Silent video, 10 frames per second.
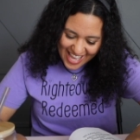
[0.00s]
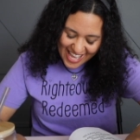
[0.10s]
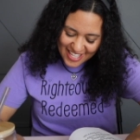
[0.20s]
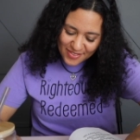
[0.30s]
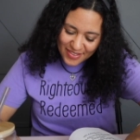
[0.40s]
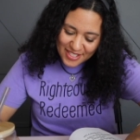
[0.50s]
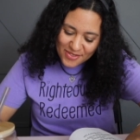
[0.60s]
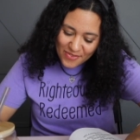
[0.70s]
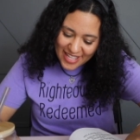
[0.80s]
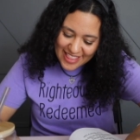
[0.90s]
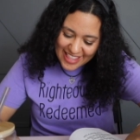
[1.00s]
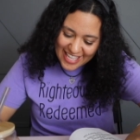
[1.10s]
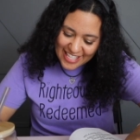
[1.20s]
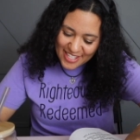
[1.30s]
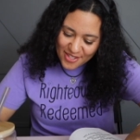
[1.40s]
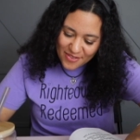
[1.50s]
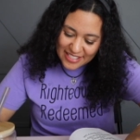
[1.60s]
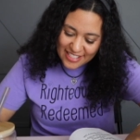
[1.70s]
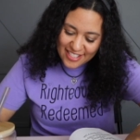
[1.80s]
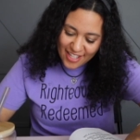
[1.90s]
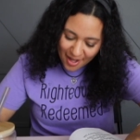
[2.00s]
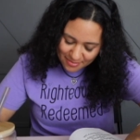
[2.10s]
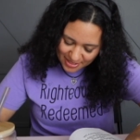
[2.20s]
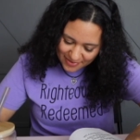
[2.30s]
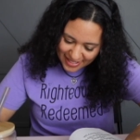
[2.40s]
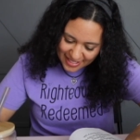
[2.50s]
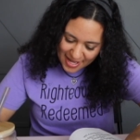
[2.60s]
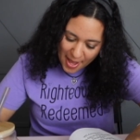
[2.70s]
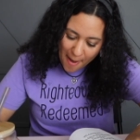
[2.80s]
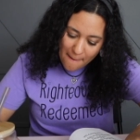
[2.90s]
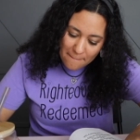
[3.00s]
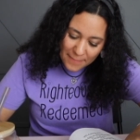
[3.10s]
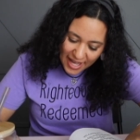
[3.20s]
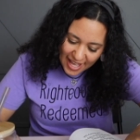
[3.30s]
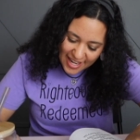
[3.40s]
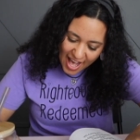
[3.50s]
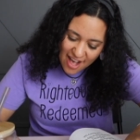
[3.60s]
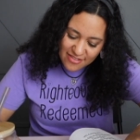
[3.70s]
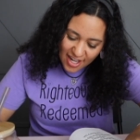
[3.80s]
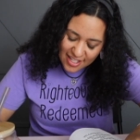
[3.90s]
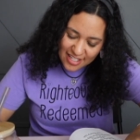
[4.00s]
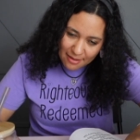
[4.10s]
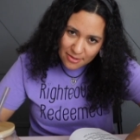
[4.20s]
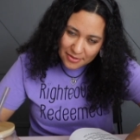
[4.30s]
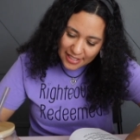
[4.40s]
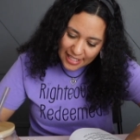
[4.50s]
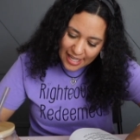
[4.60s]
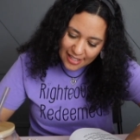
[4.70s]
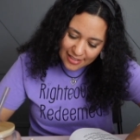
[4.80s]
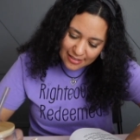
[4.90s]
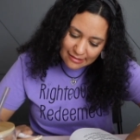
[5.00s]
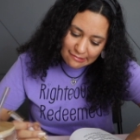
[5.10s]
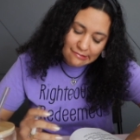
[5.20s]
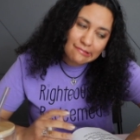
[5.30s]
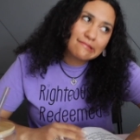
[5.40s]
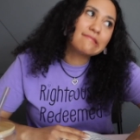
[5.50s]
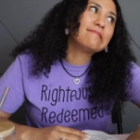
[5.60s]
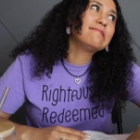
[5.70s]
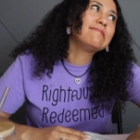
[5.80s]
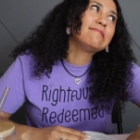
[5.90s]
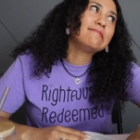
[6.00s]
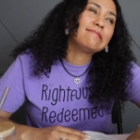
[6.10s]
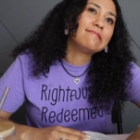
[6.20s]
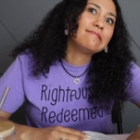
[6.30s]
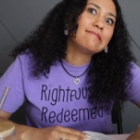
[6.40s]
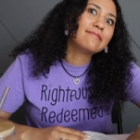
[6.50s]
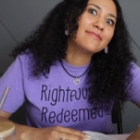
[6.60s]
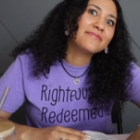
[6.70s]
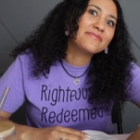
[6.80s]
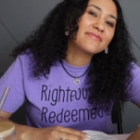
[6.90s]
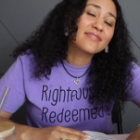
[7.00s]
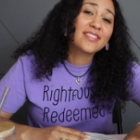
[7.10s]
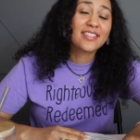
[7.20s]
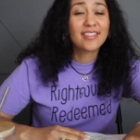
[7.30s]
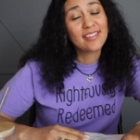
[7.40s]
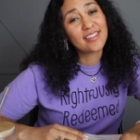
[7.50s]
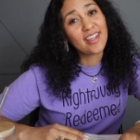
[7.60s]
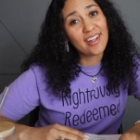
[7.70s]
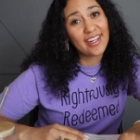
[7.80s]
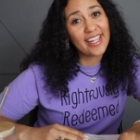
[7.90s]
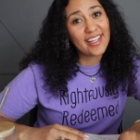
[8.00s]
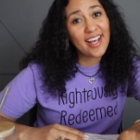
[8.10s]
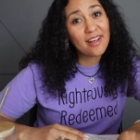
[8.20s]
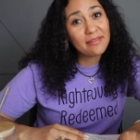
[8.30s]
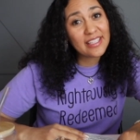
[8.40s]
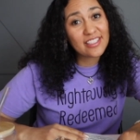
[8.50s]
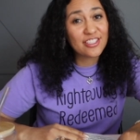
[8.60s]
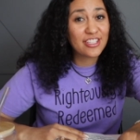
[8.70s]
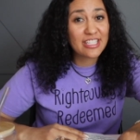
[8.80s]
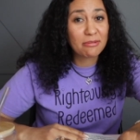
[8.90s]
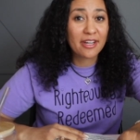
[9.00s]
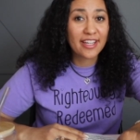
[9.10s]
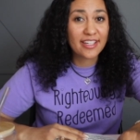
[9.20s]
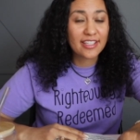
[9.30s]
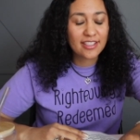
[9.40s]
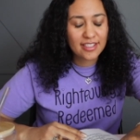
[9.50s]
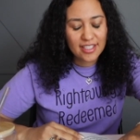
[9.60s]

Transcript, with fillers: is what is one thing you want to stop doing but have not stopped doing yet? Hmm. All right, I'll be a little transparent here.